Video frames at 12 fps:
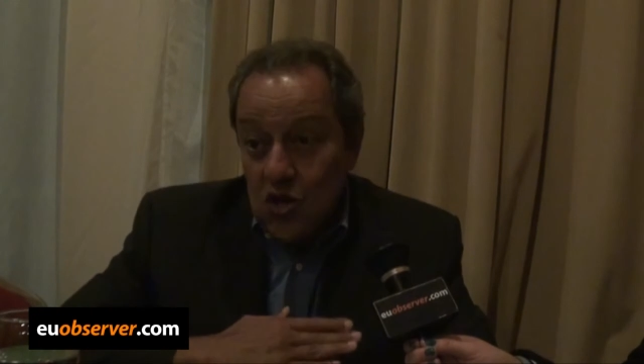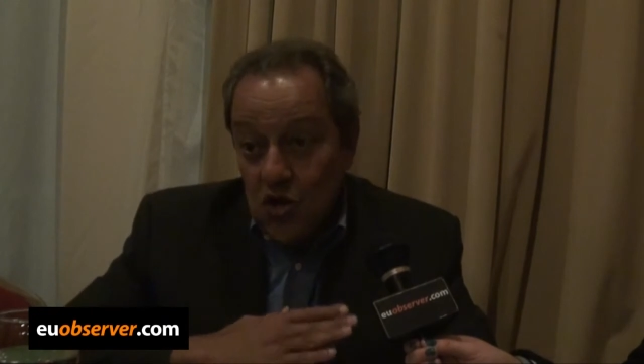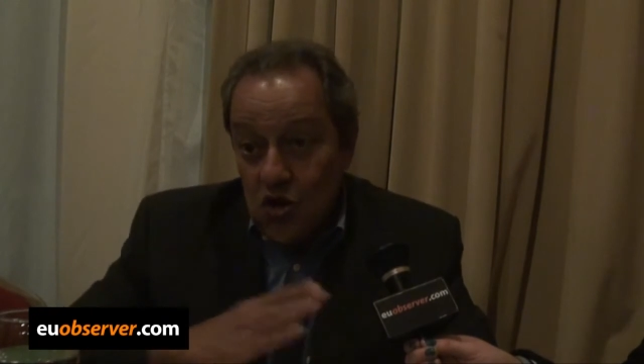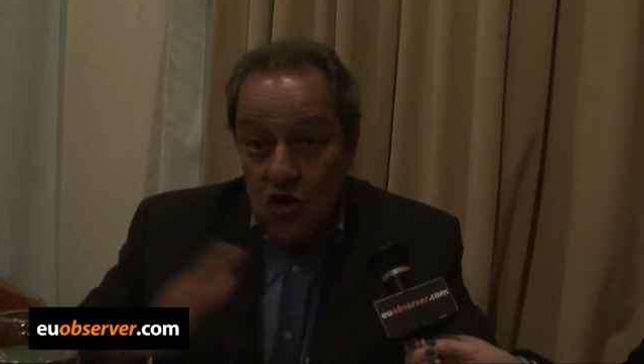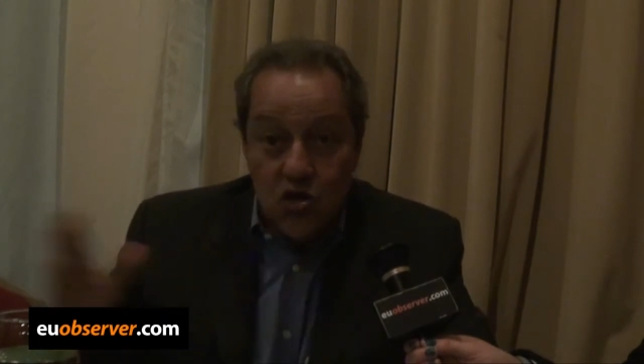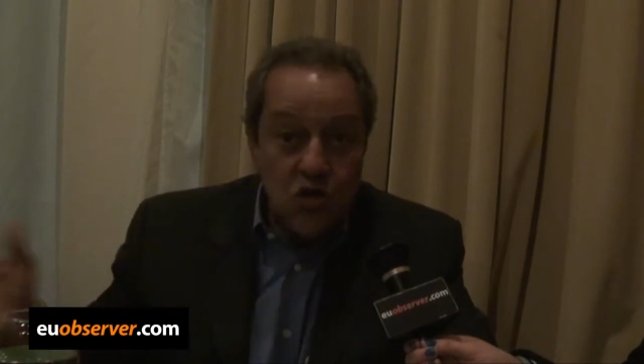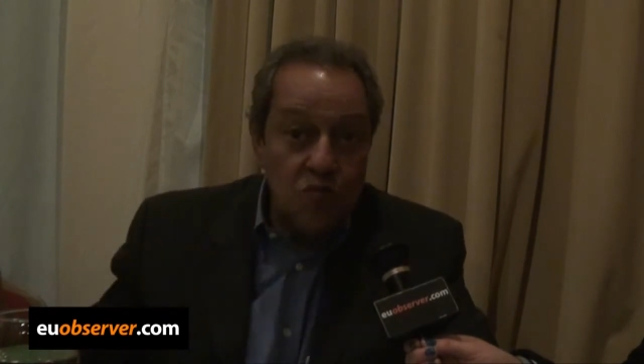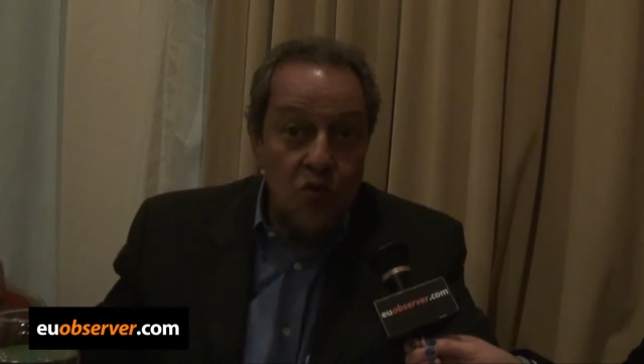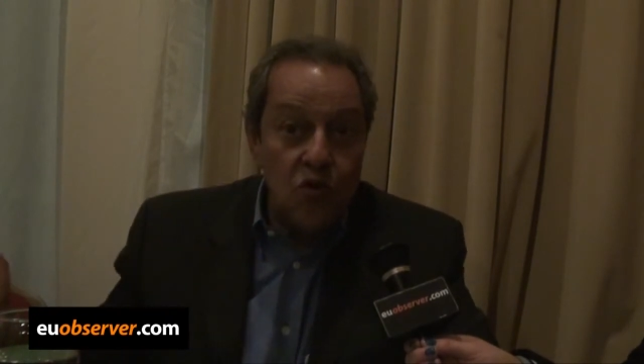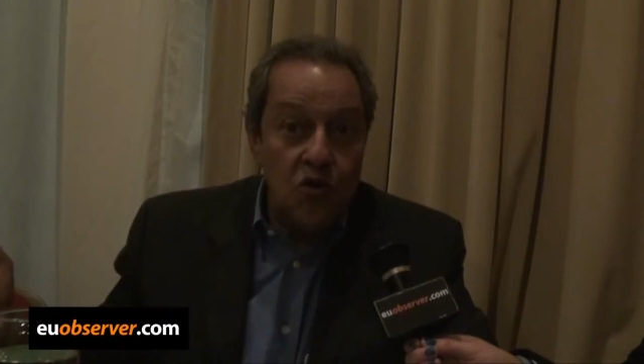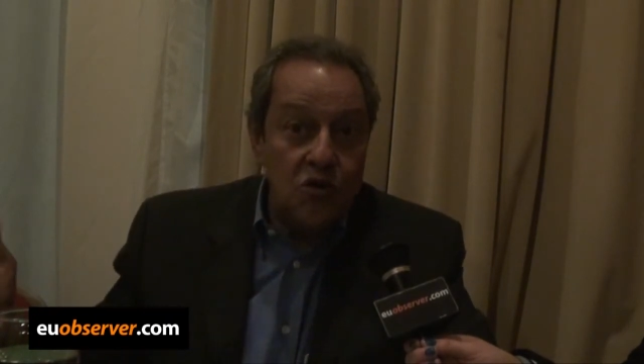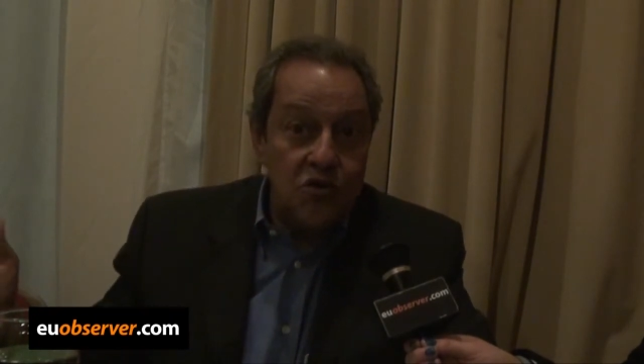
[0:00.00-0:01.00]
across the
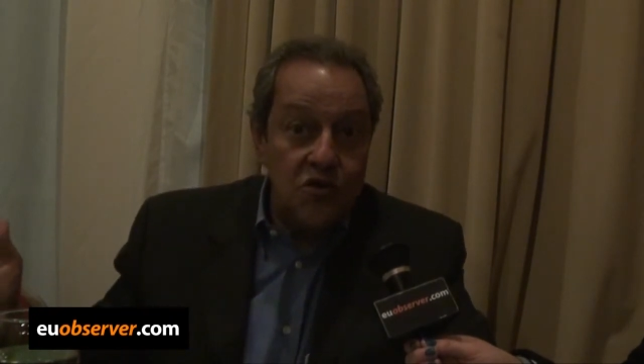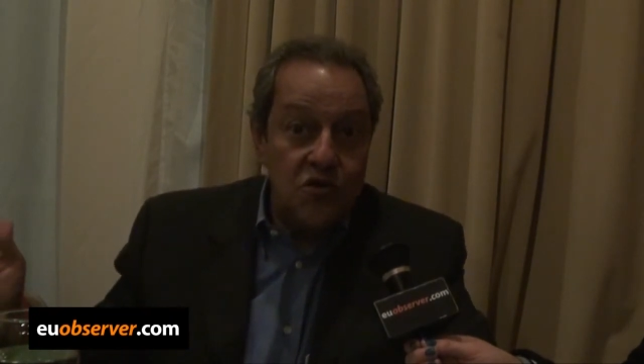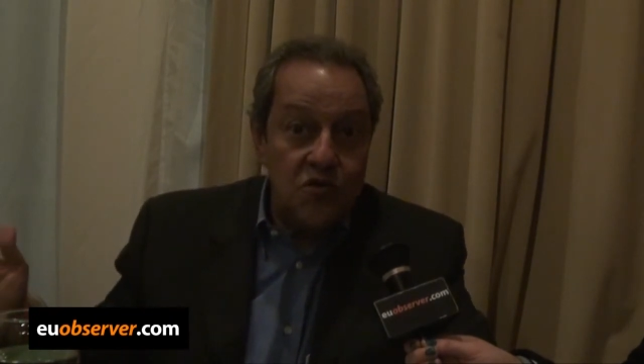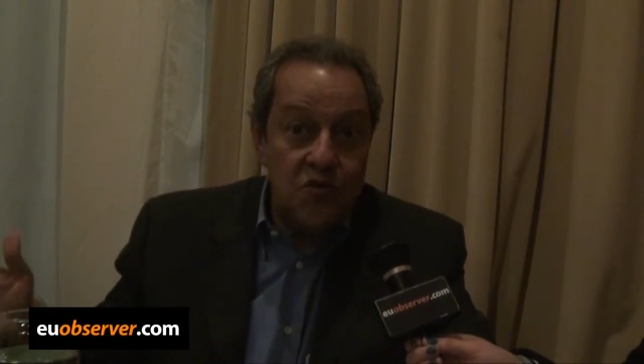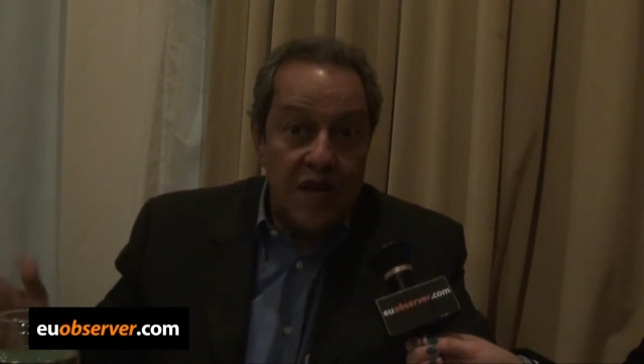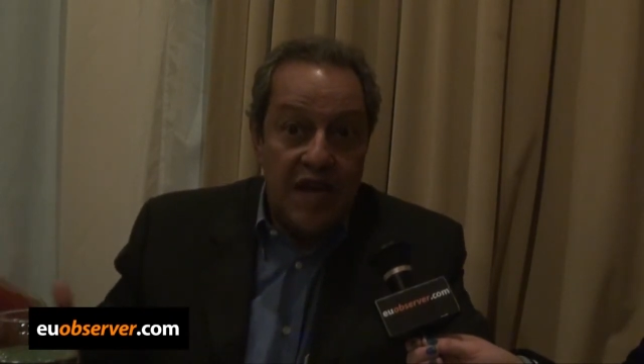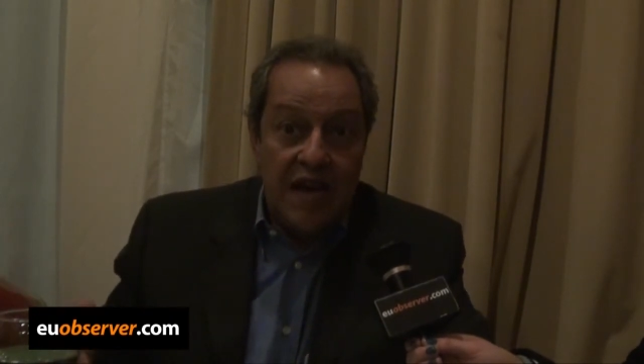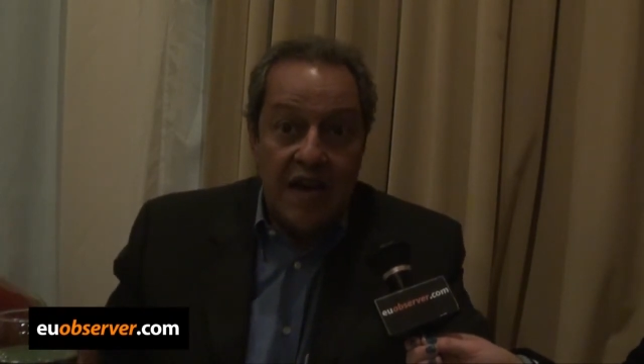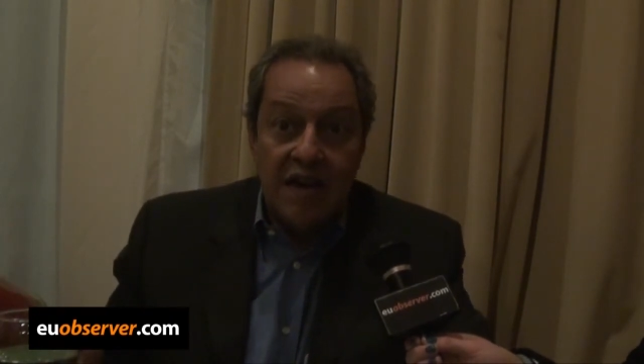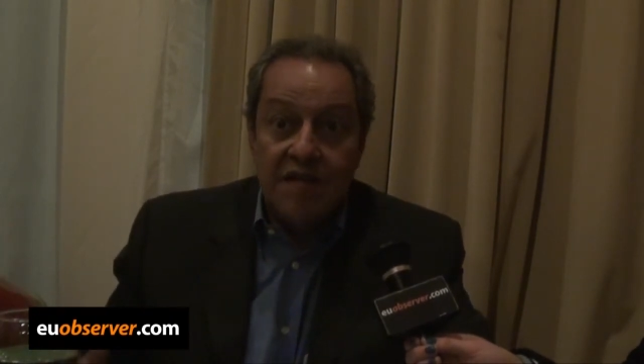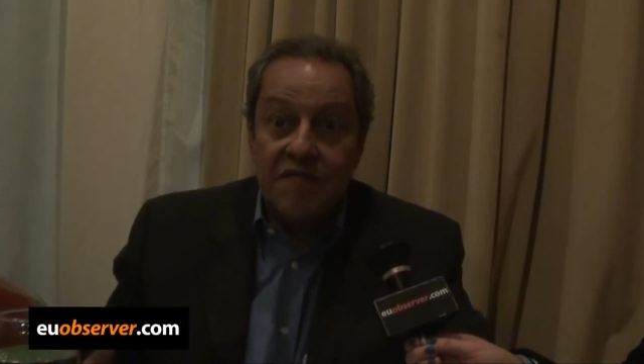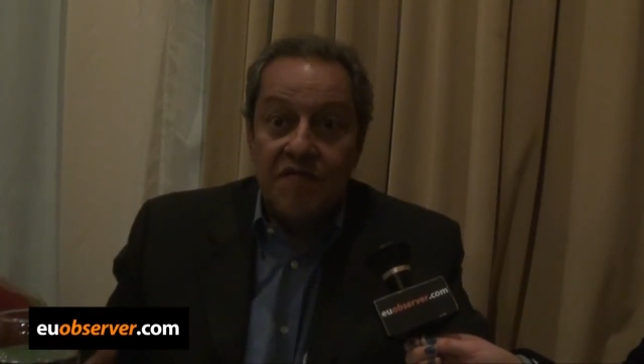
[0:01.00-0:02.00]
board. We
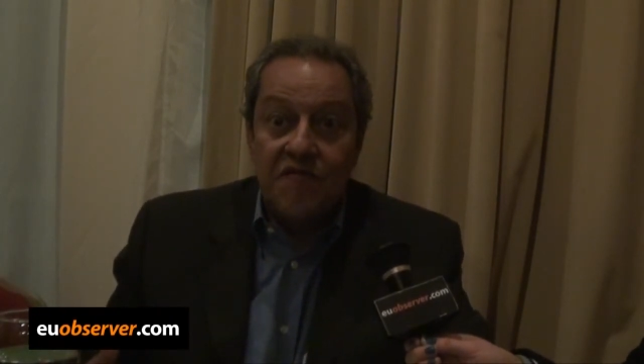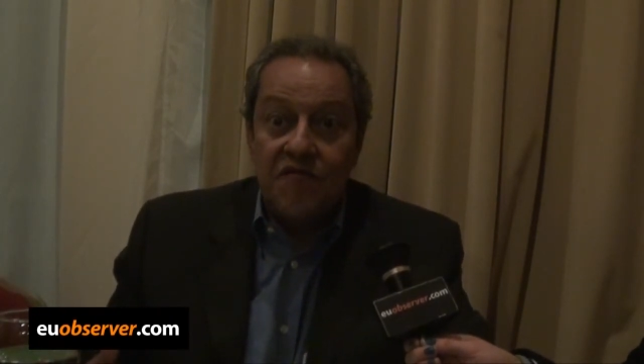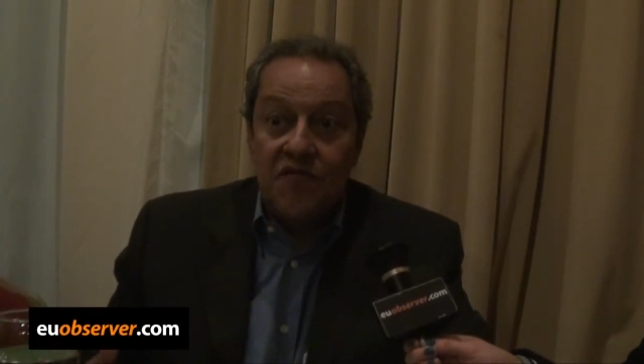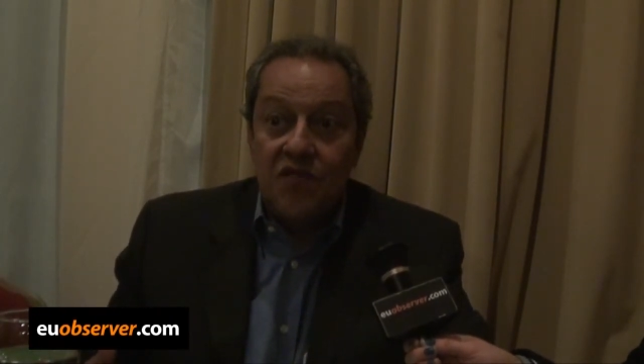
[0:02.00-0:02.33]
have